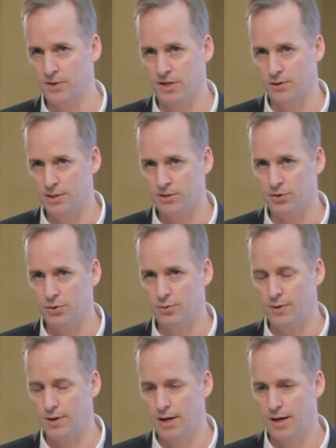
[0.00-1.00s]
would go into.
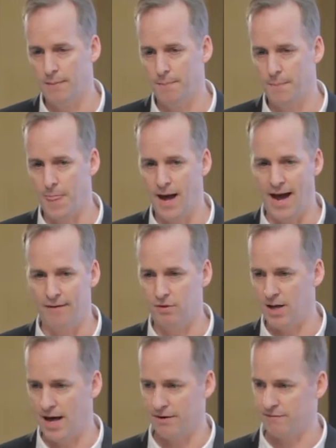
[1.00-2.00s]
Um, I have a
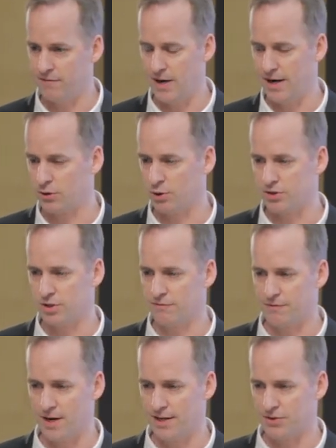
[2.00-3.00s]
lot of uh, Christian
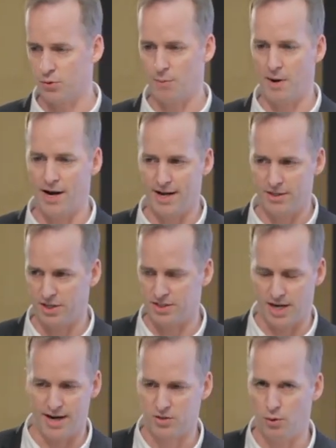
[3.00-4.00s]
friends who are my age. I
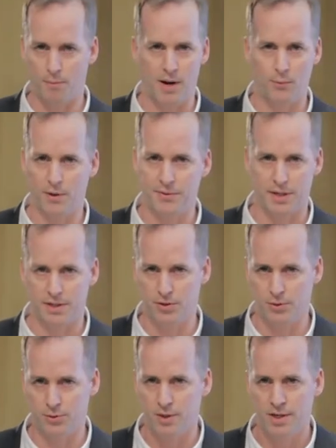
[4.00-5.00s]
talk to them about what they
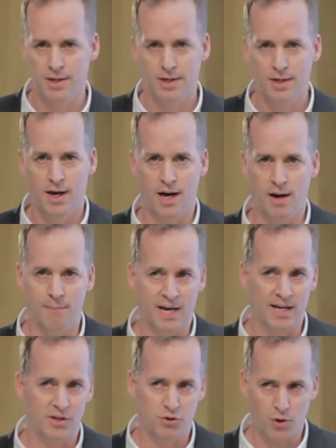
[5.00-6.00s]
do. Uh,
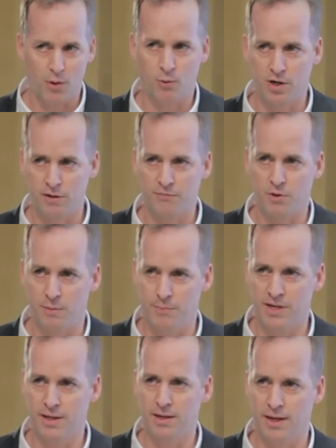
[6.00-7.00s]
man, you try working for a
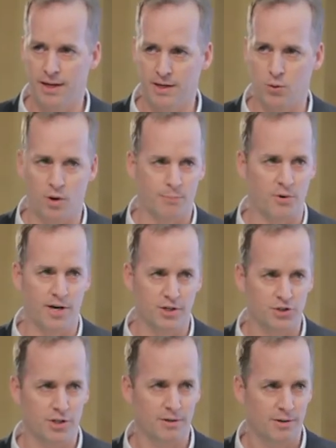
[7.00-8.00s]
big uh,
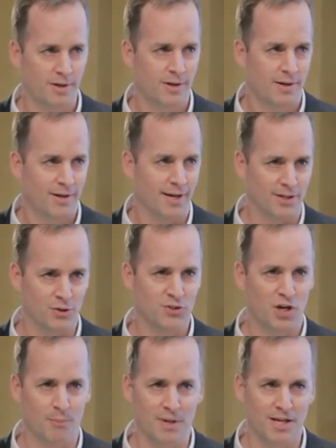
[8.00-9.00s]
corporation, and you
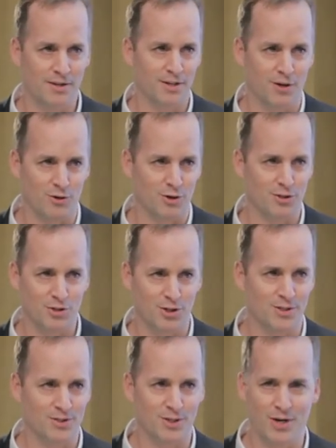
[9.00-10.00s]
tell me that a Christian
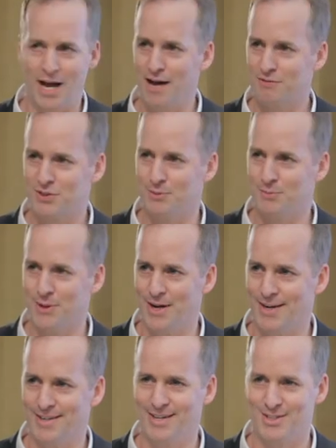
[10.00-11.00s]
isn't going to have
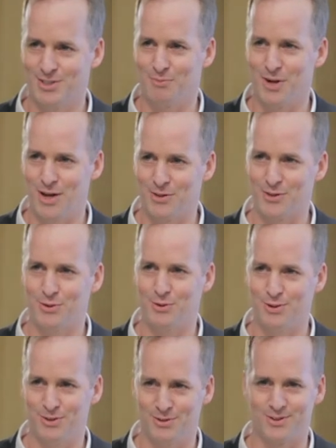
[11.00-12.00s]
some, some
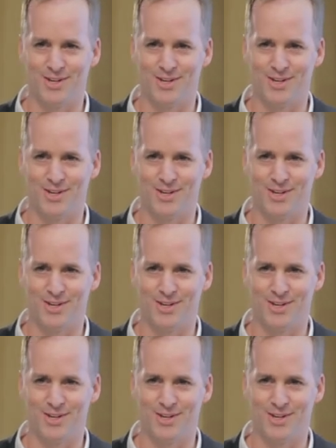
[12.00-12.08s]
ethical and